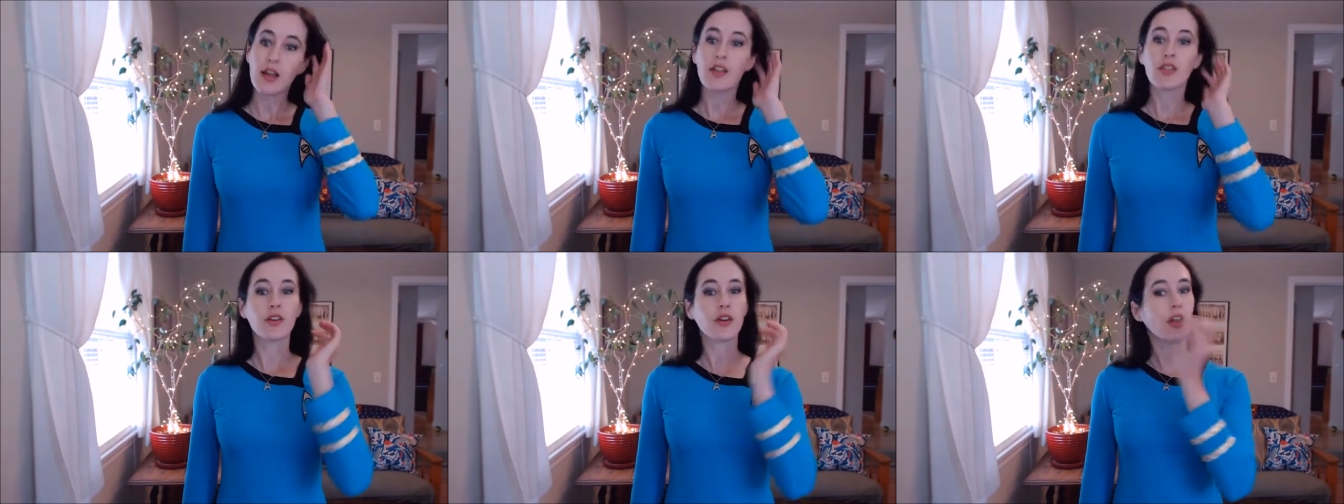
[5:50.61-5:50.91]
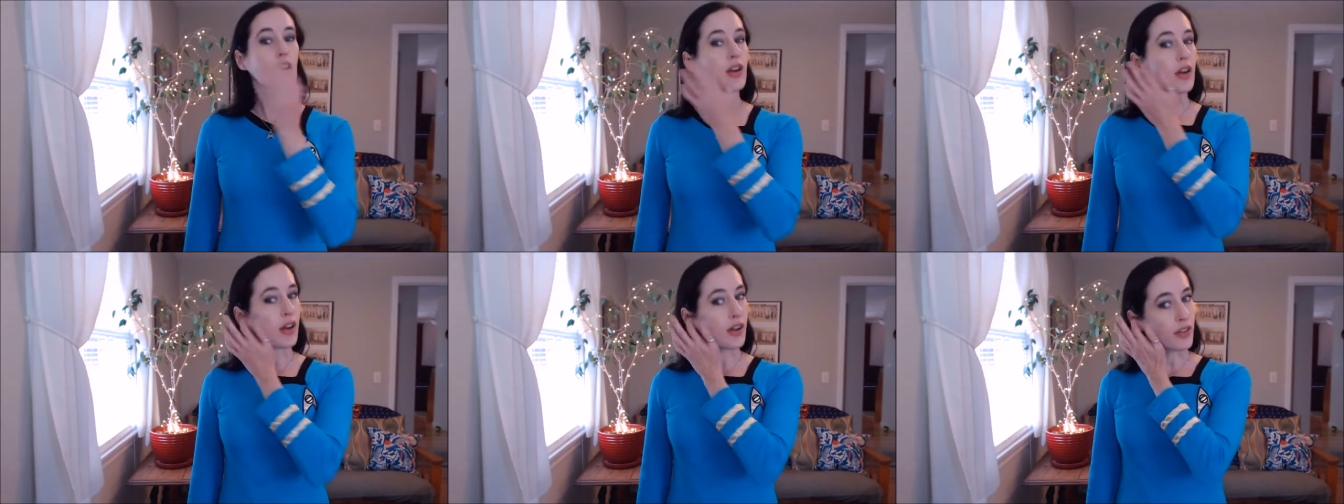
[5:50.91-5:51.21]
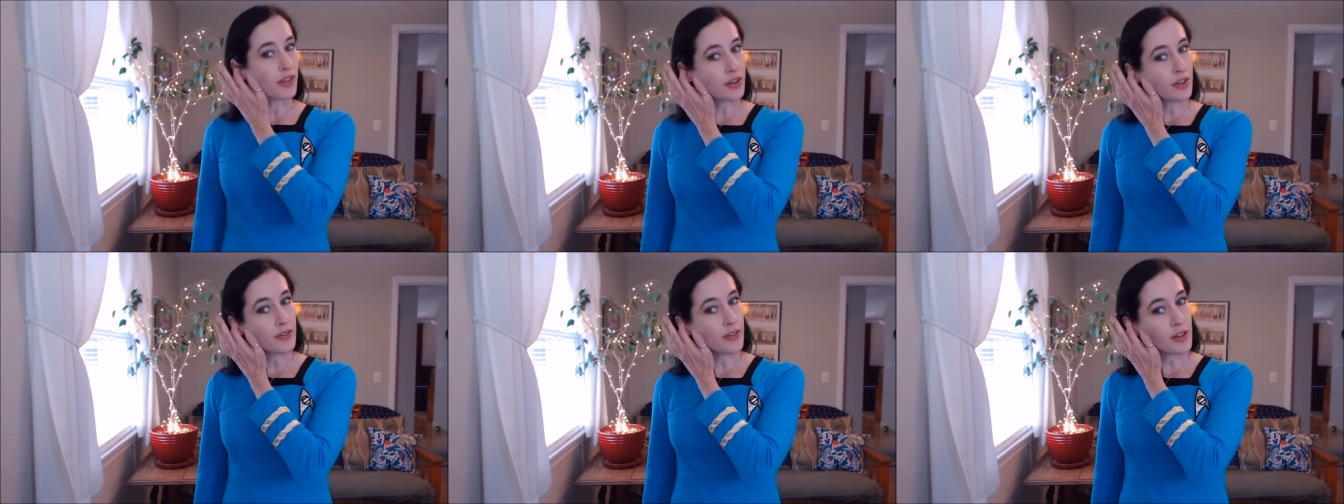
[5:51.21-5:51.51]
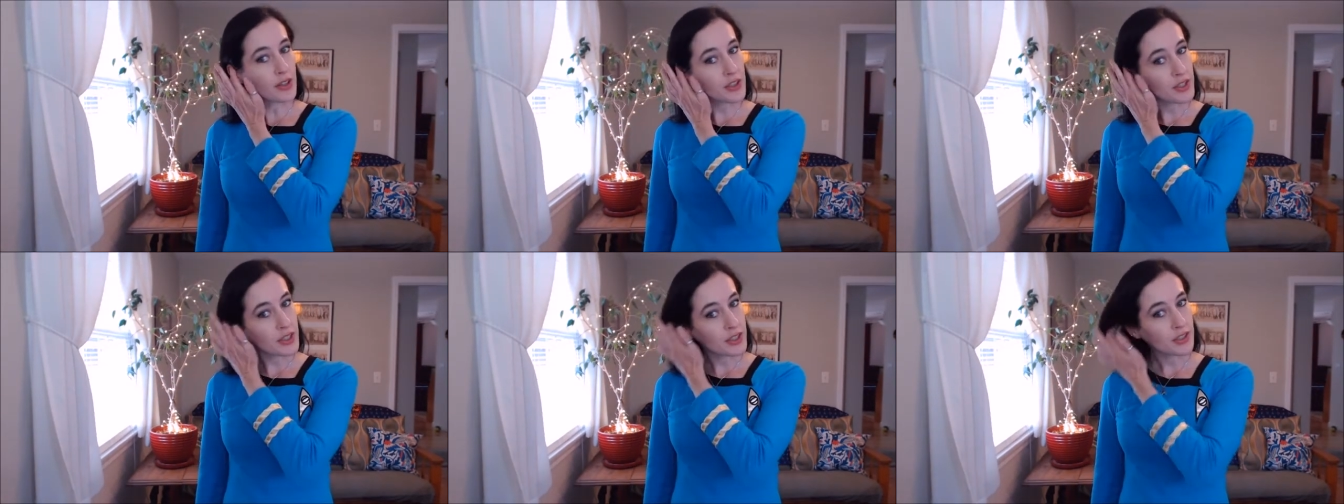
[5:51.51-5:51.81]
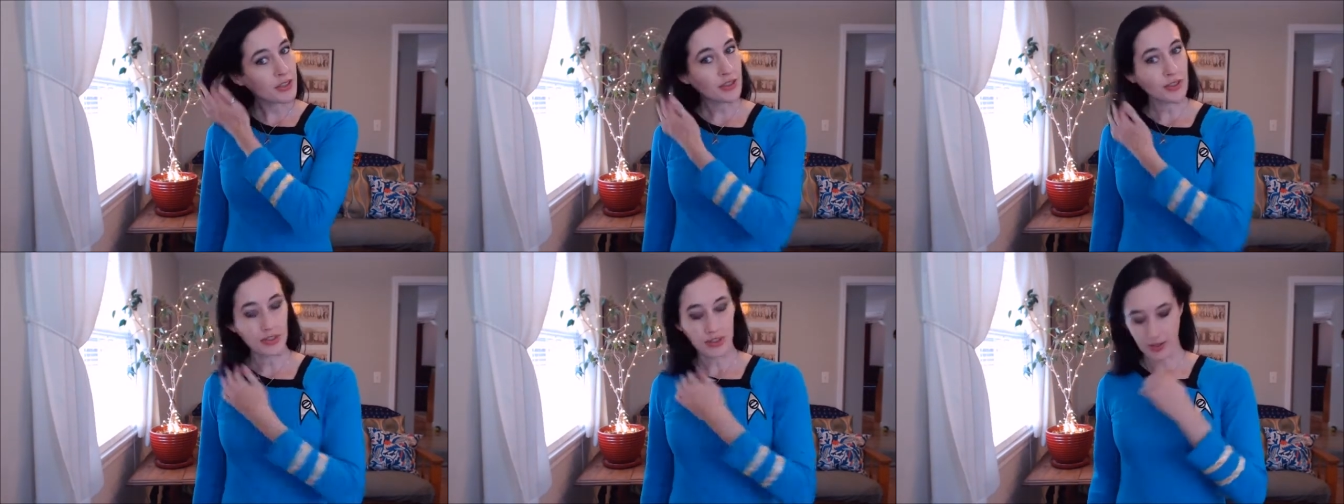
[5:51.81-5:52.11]
There are other
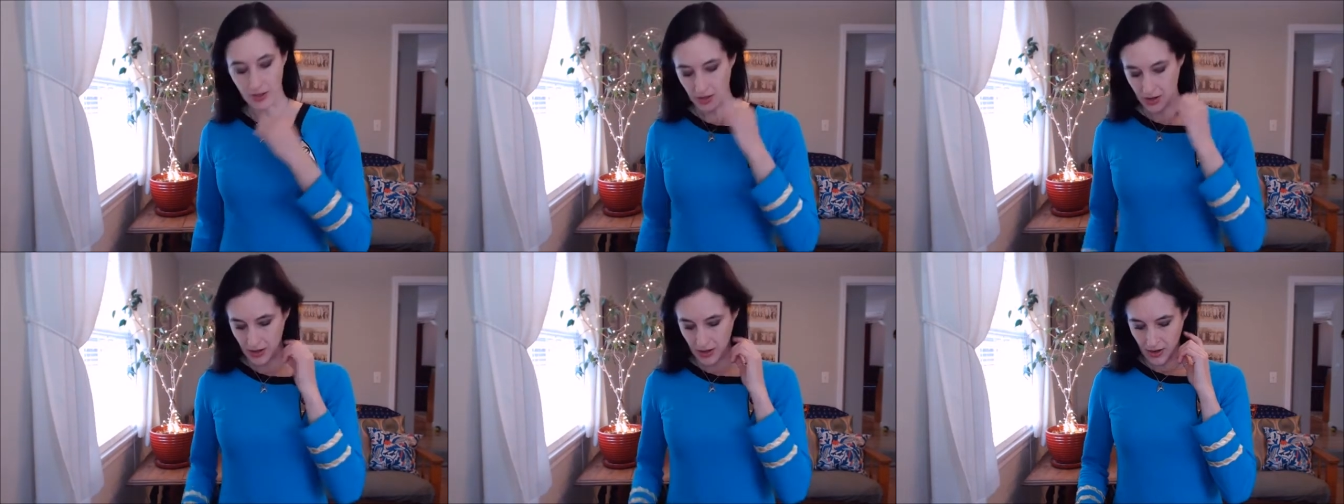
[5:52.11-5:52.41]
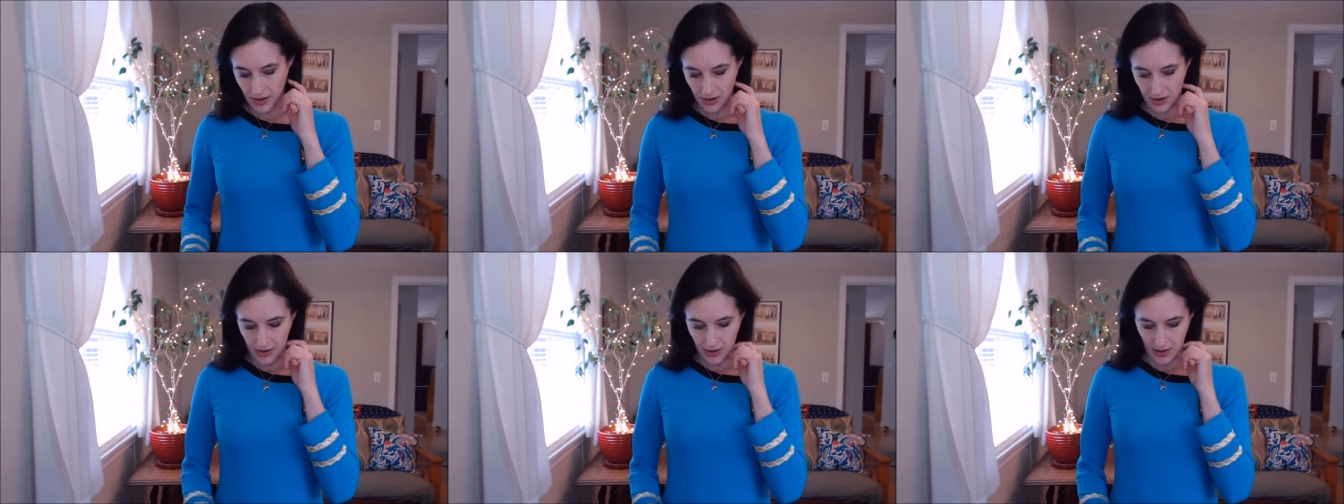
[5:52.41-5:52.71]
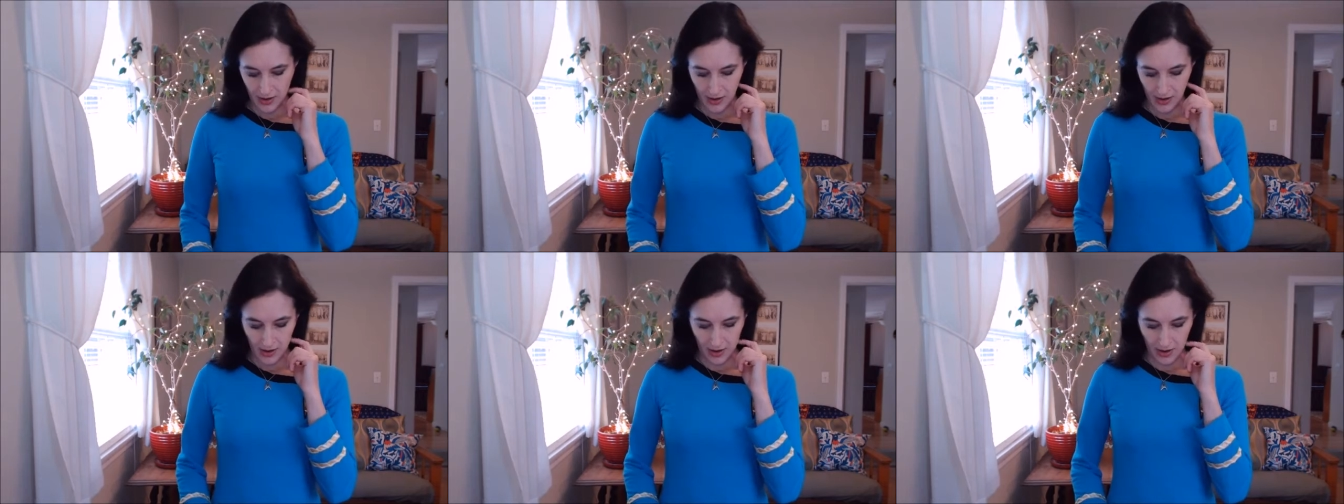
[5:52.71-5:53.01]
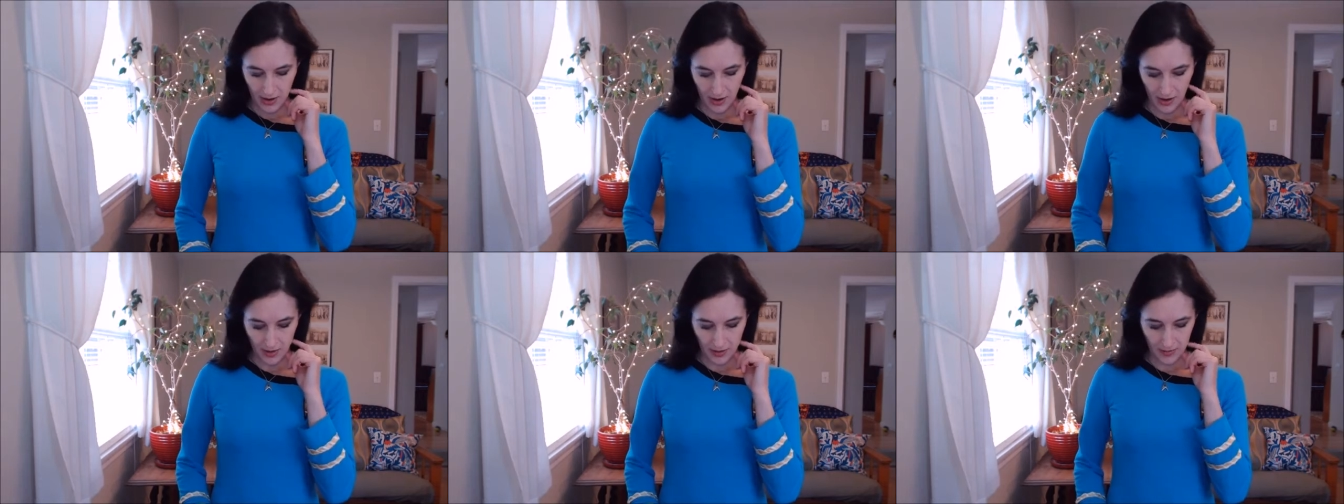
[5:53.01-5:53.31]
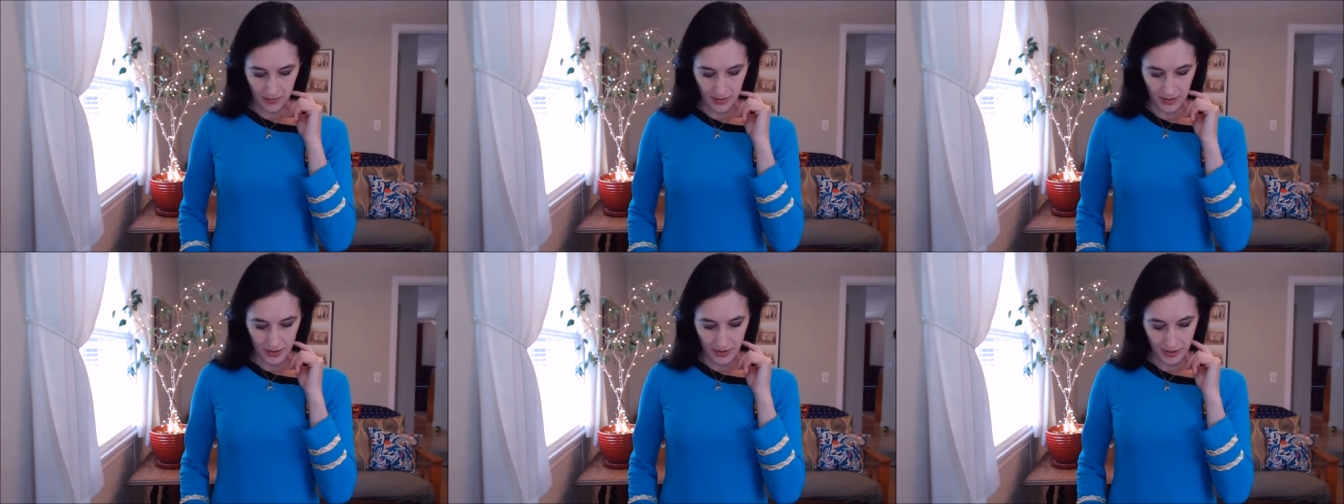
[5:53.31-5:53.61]
versions
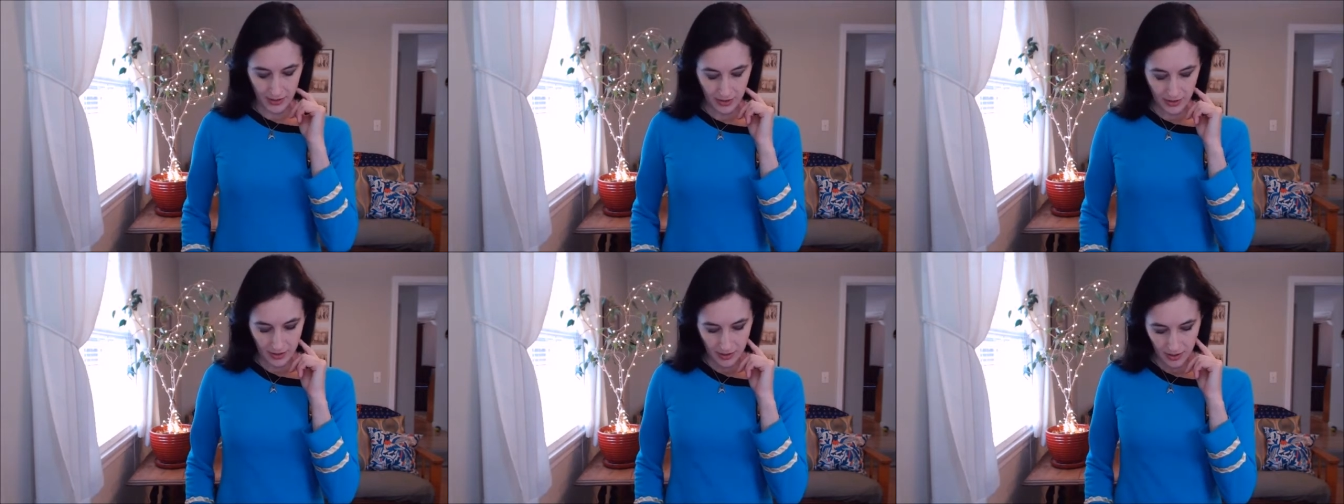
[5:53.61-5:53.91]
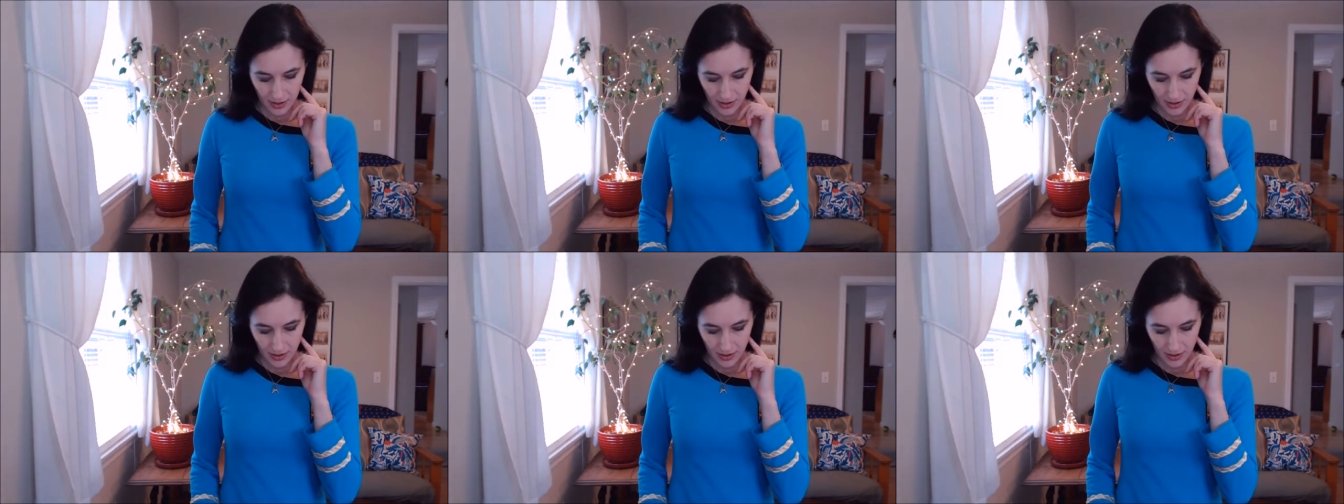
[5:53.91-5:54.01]
of this